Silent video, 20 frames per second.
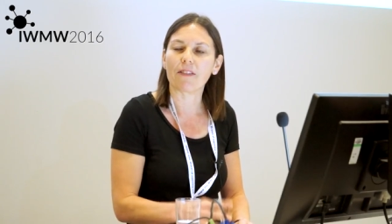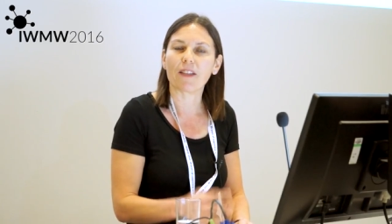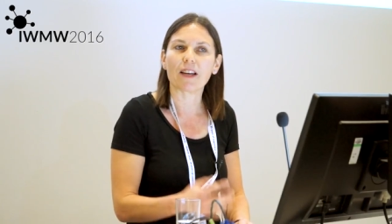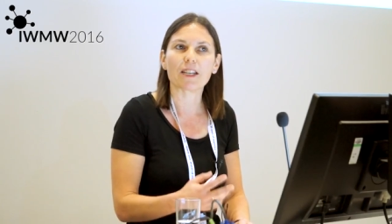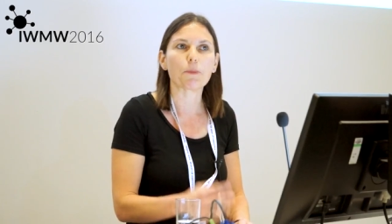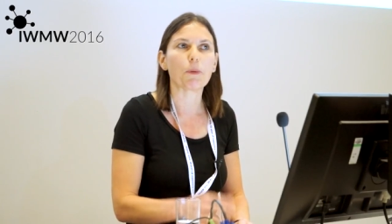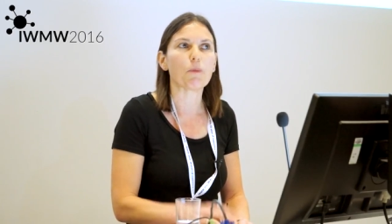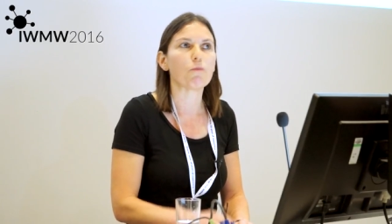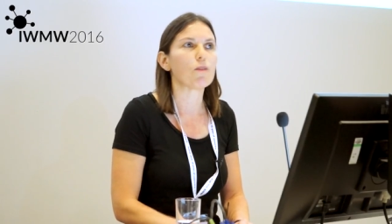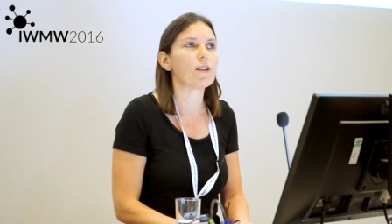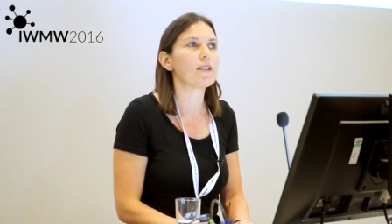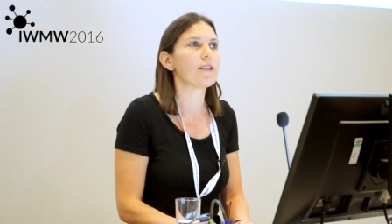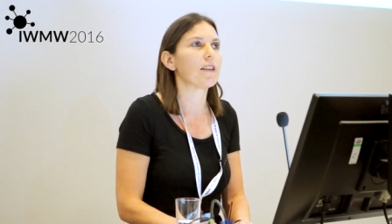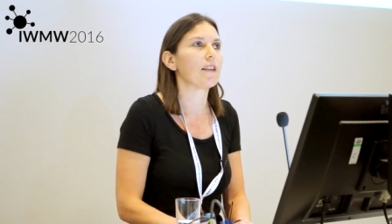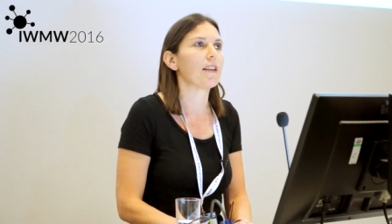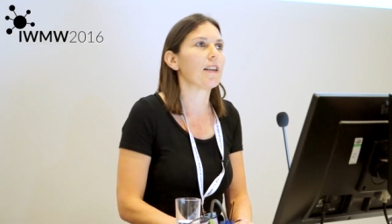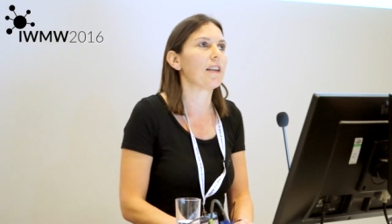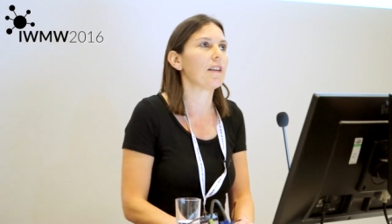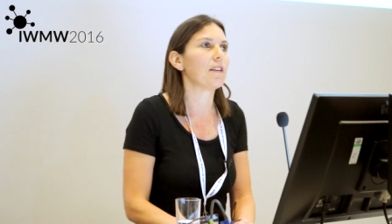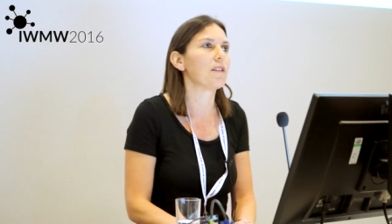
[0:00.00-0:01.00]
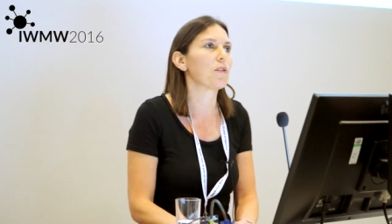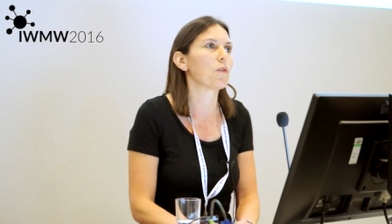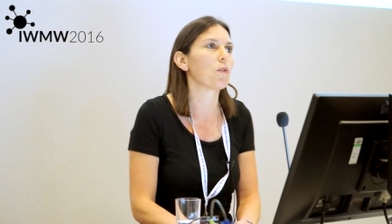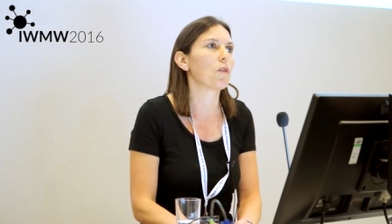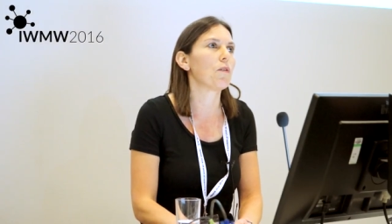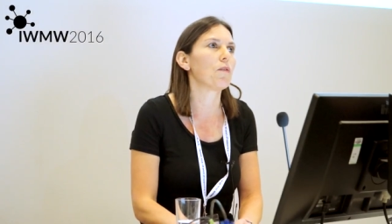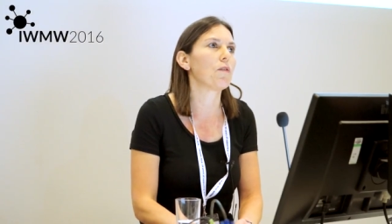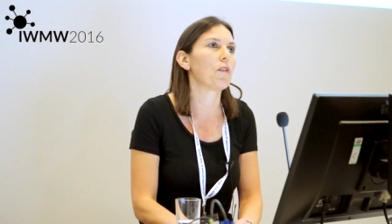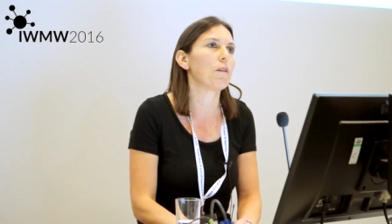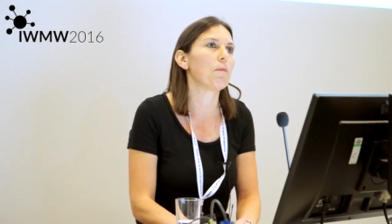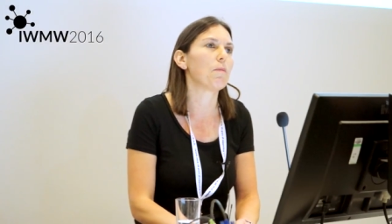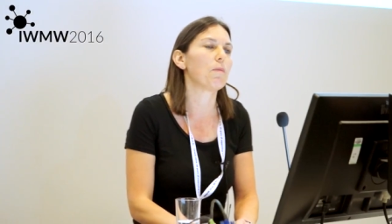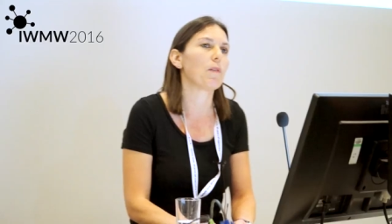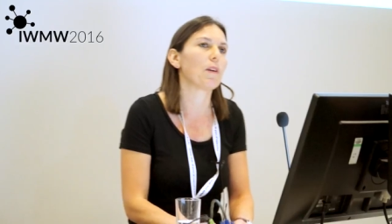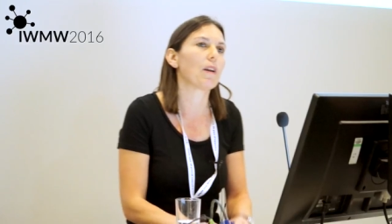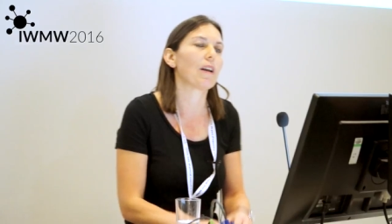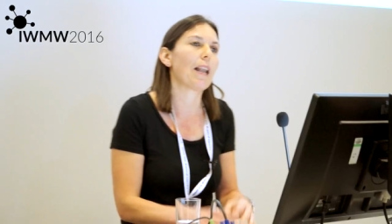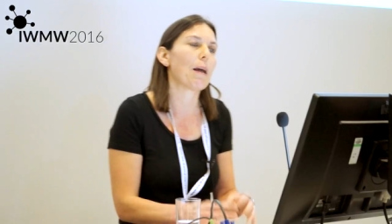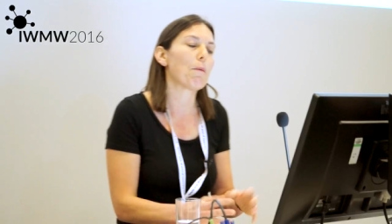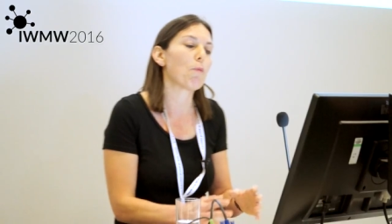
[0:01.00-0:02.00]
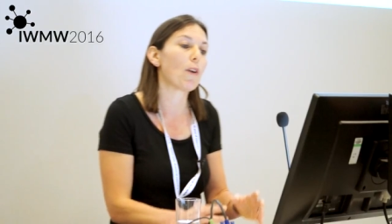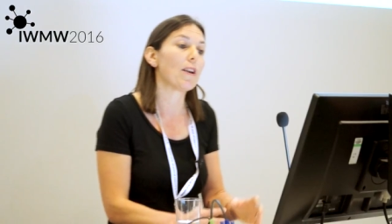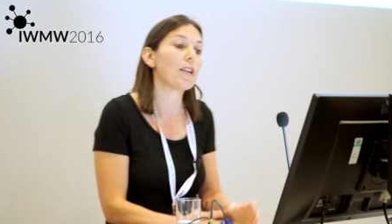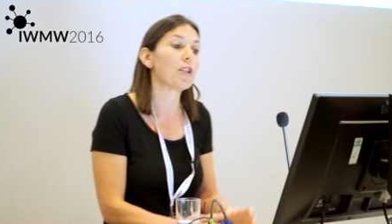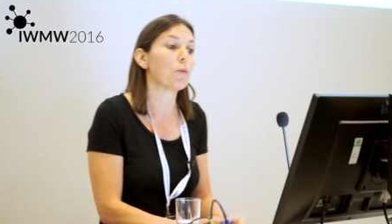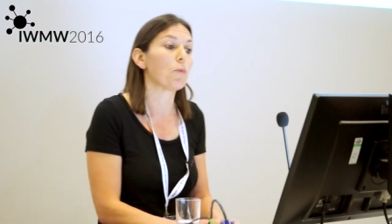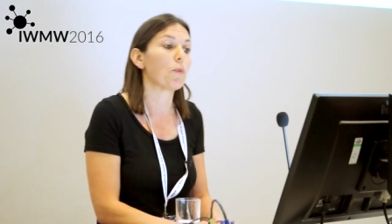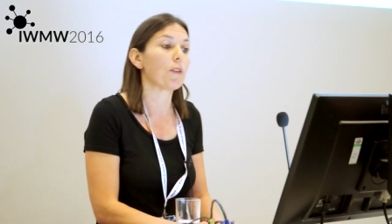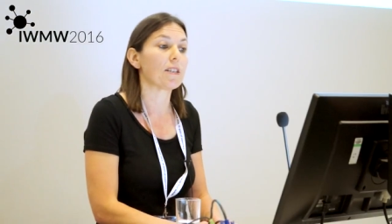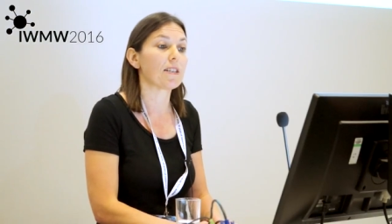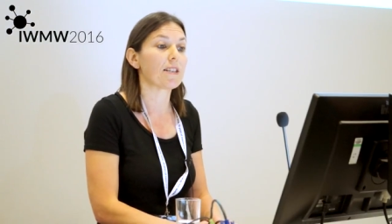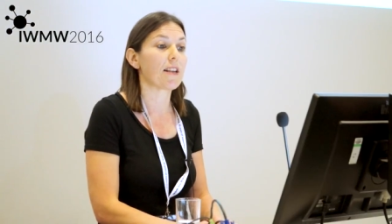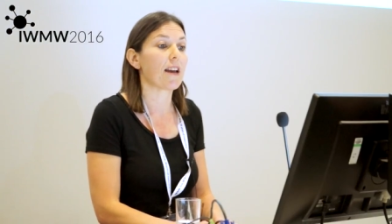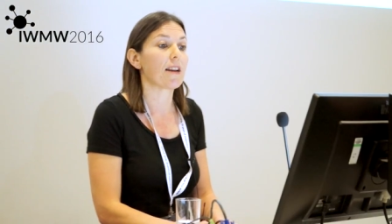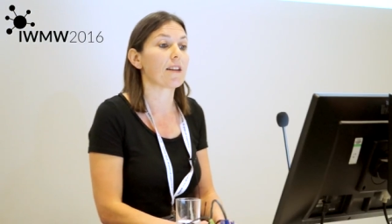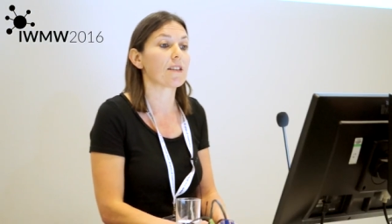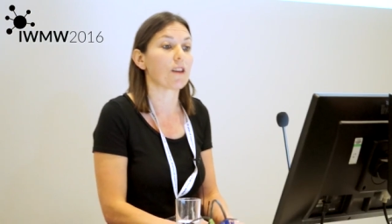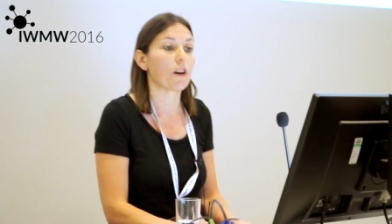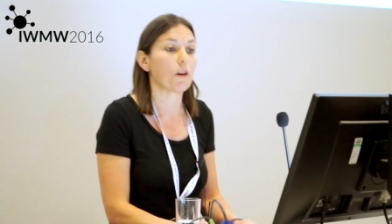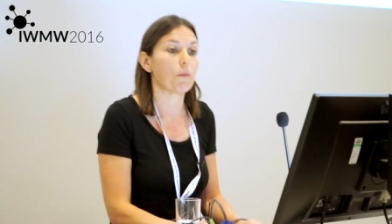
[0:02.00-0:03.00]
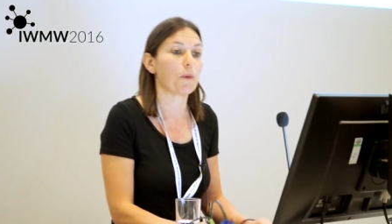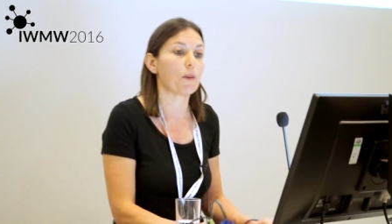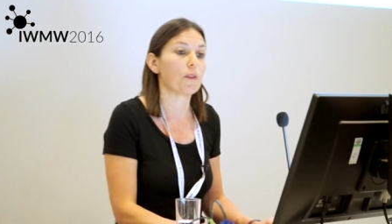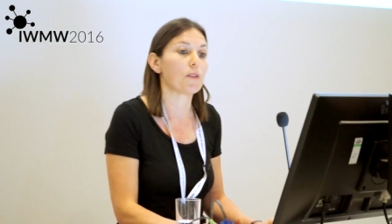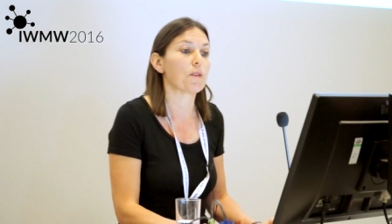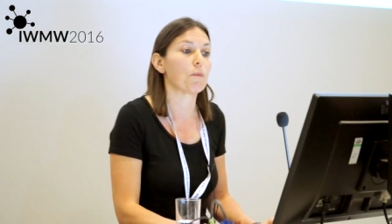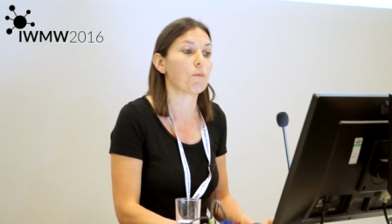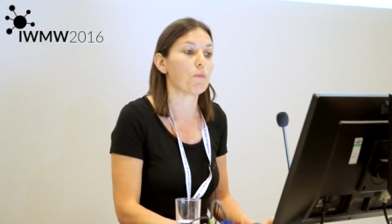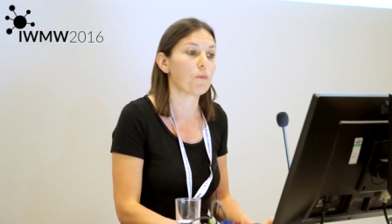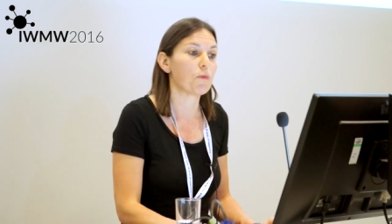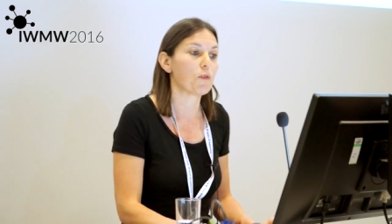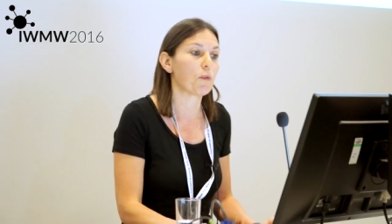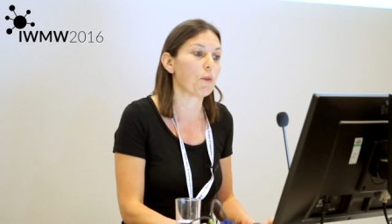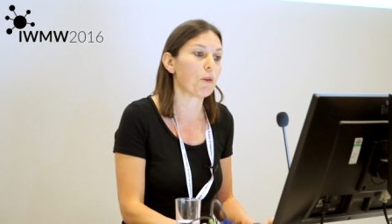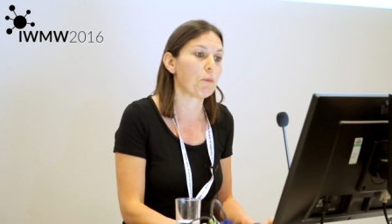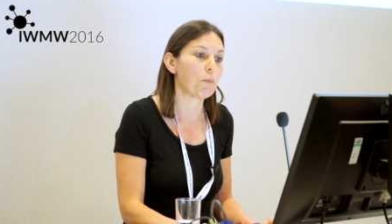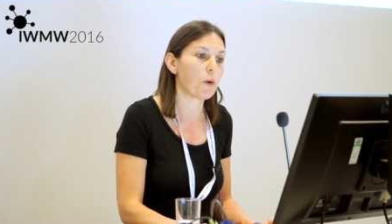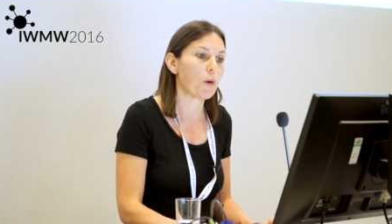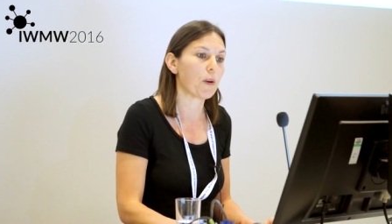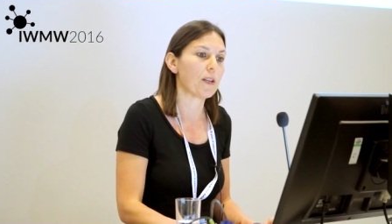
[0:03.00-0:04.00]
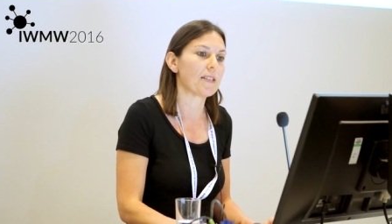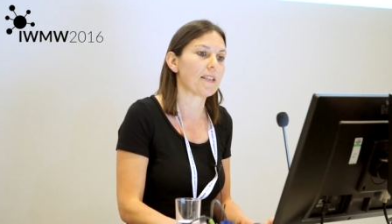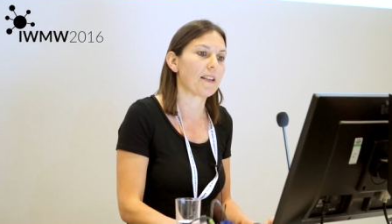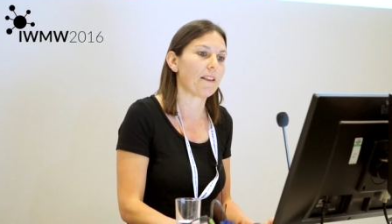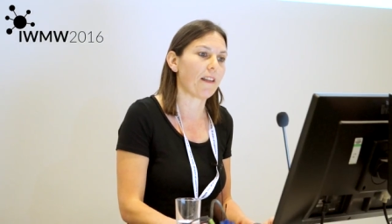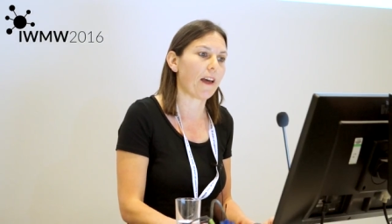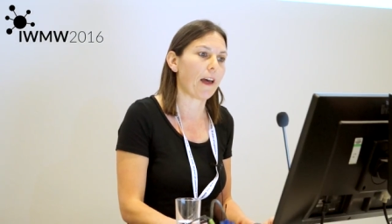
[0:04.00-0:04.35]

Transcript: and that's been written in sort of um, collaboration with the sector, but some, some good points in